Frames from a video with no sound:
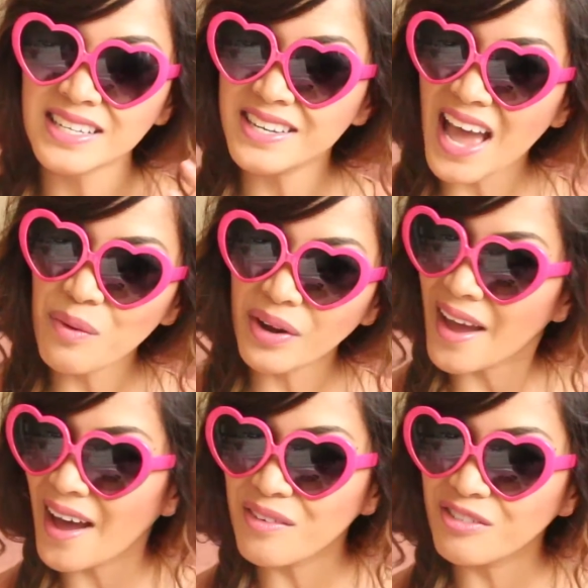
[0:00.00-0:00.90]
and now
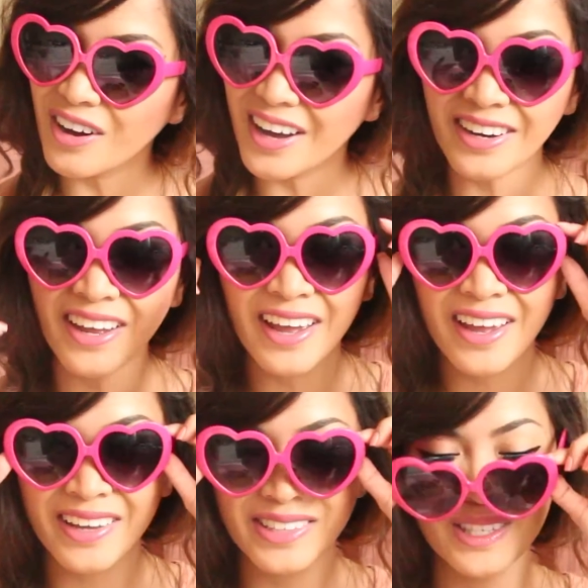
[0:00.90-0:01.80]
I have one.
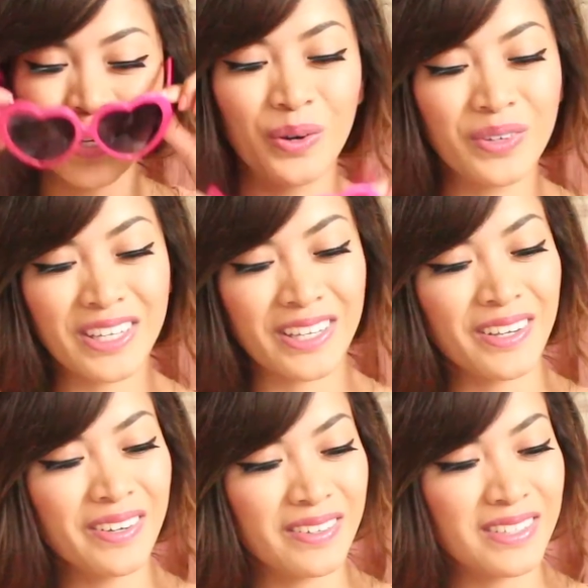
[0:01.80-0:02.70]
It's so
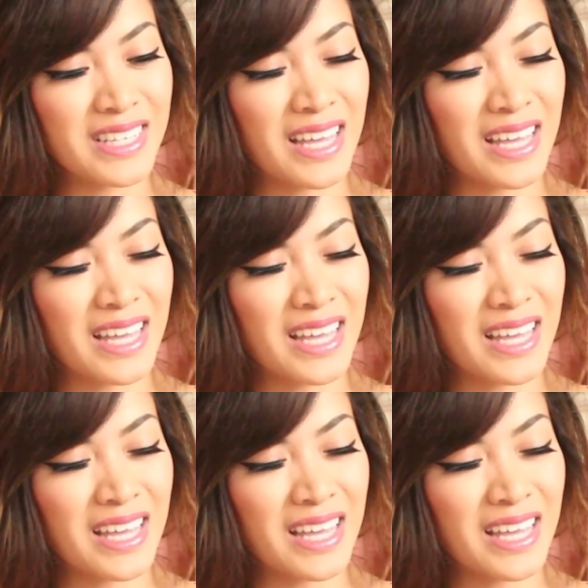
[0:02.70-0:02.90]
cute.